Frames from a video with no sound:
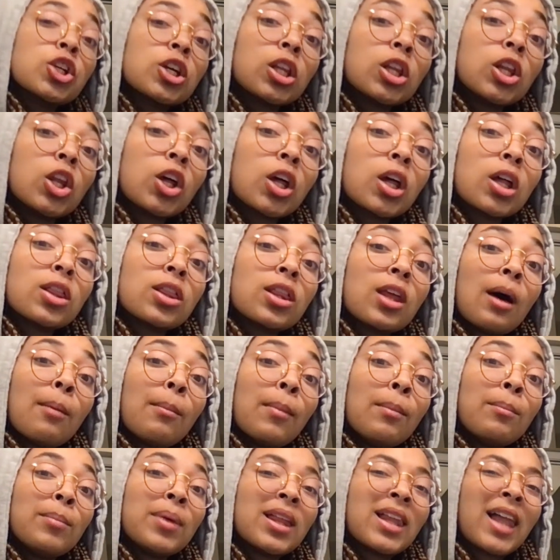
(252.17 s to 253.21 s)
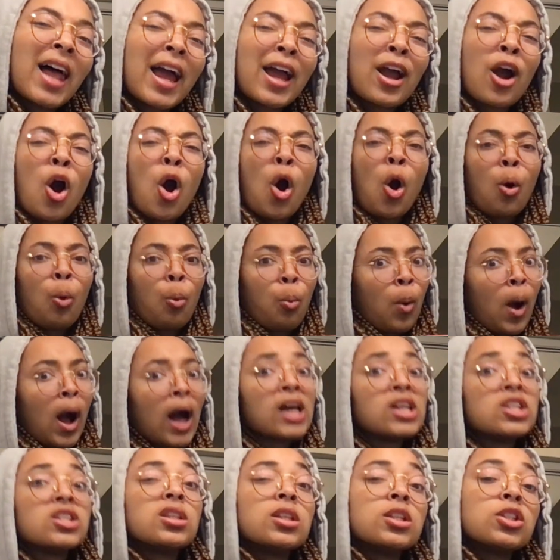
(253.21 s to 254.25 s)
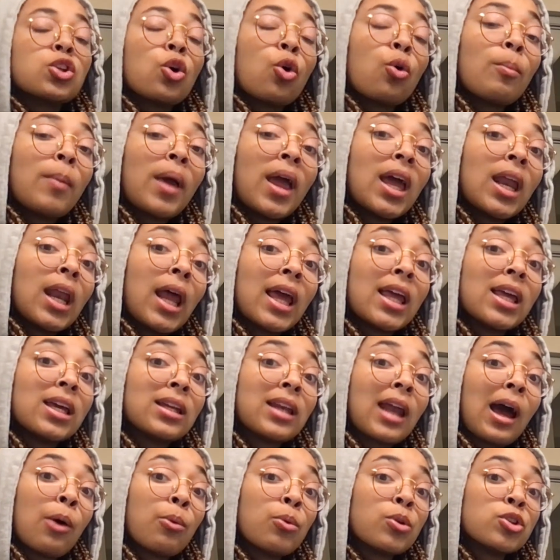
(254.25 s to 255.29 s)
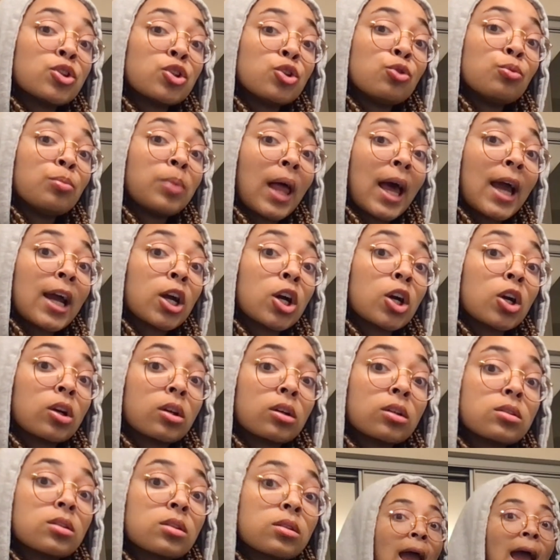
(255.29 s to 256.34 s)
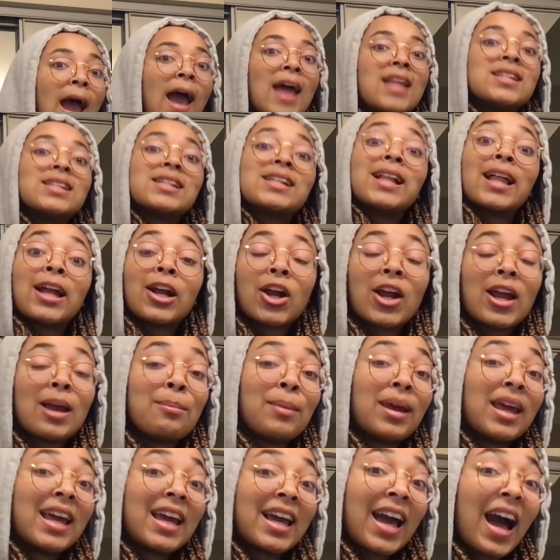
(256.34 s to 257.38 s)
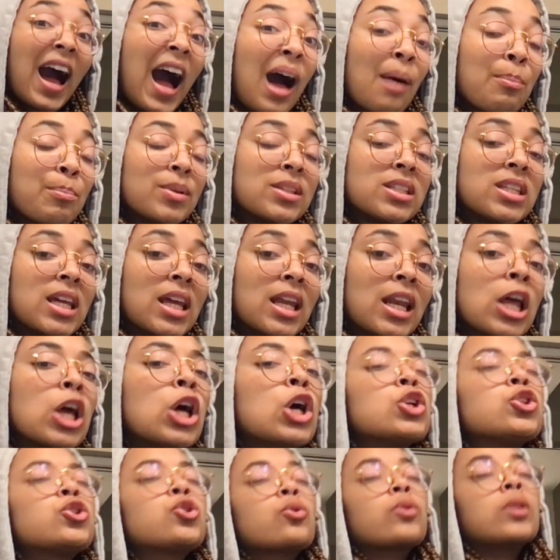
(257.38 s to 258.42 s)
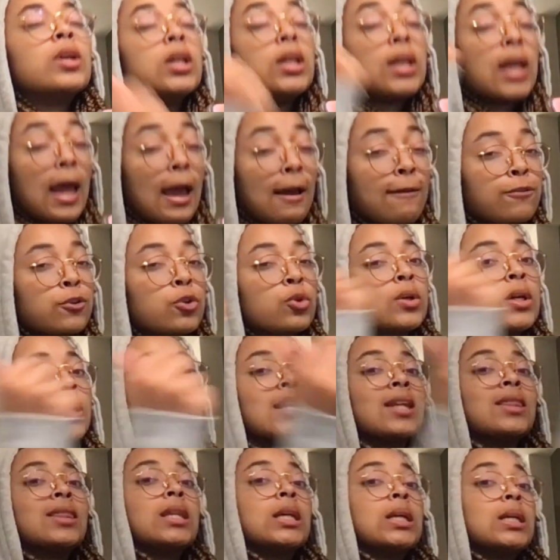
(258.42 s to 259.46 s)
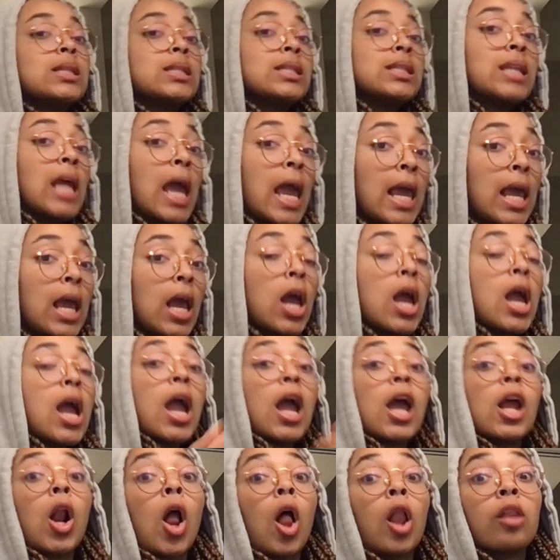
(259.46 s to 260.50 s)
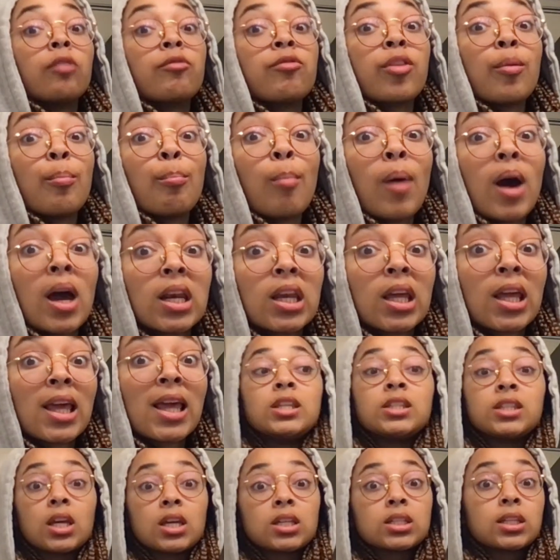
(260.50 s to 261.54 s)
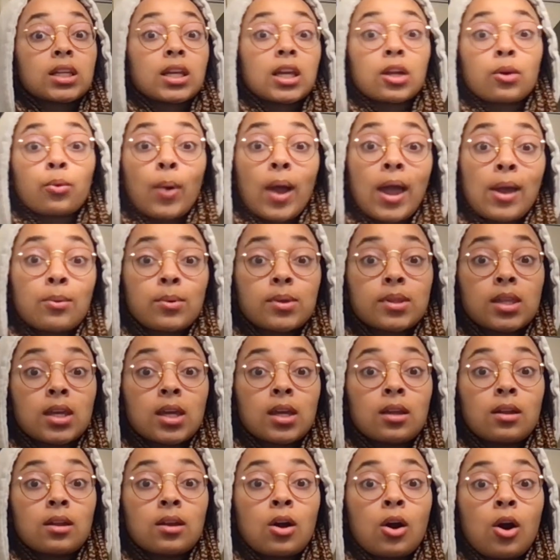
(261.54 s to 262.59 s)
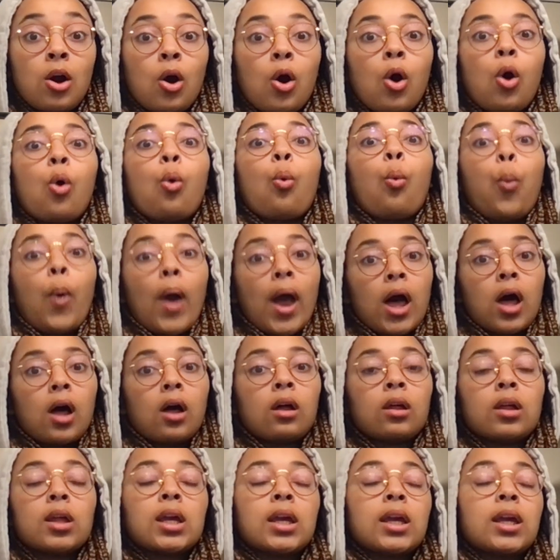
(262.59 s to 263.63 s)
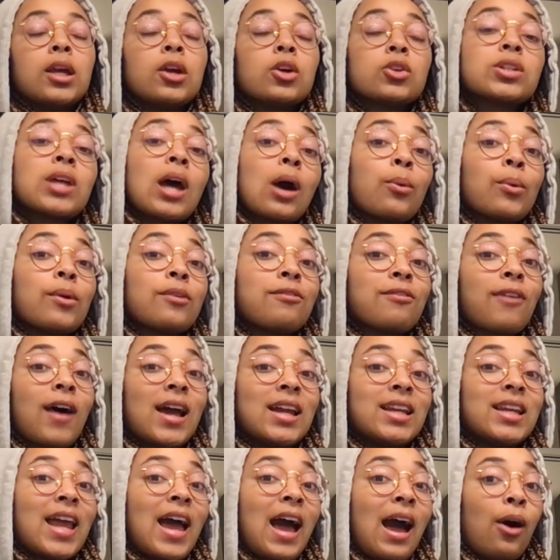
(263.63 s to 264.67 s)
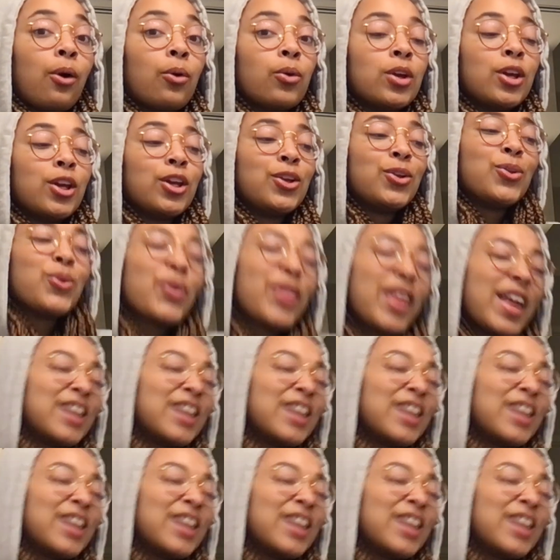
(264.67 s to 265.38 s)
could look at them and be like, why is this old man hanging out with two black girls? And declare him incompetent so the nephew could get the estate and all of the money. Does he get away with it? Well, here's how we find out. You know that